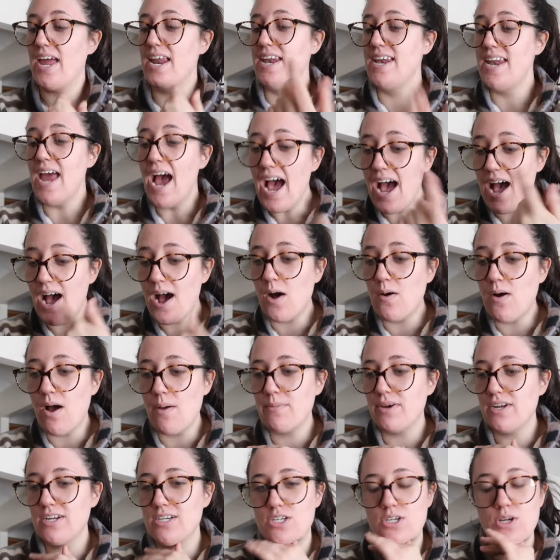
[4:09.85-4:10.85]
And now
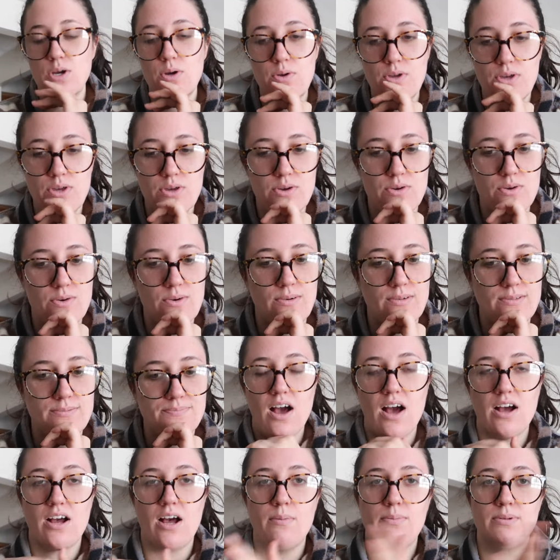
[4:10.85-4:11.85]
I'm gonna show
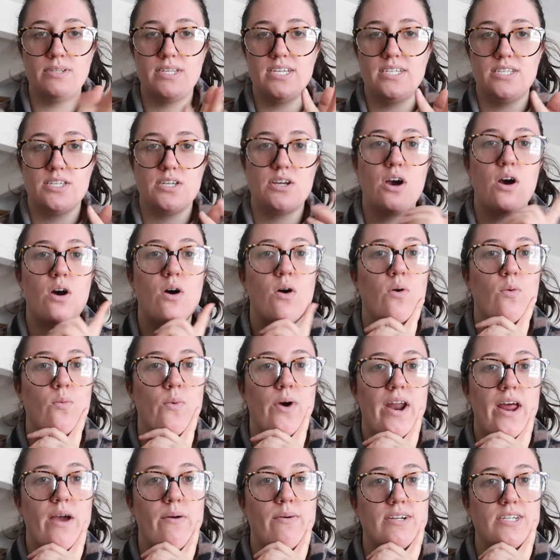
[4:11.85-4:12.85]
you a couple days ago
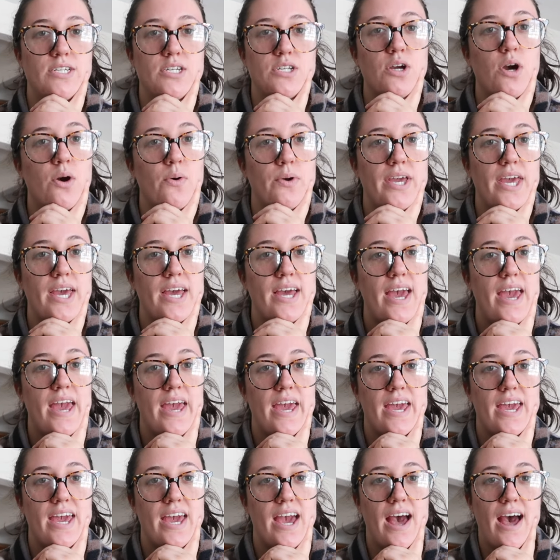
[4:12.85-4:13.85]
when I went to go get
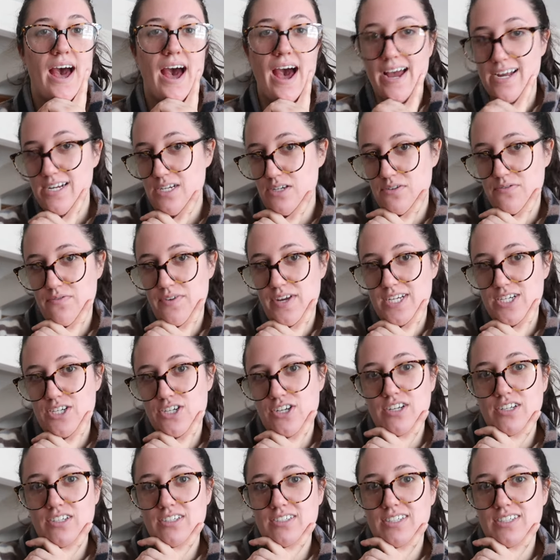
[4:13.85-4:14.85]
a HydraFacial.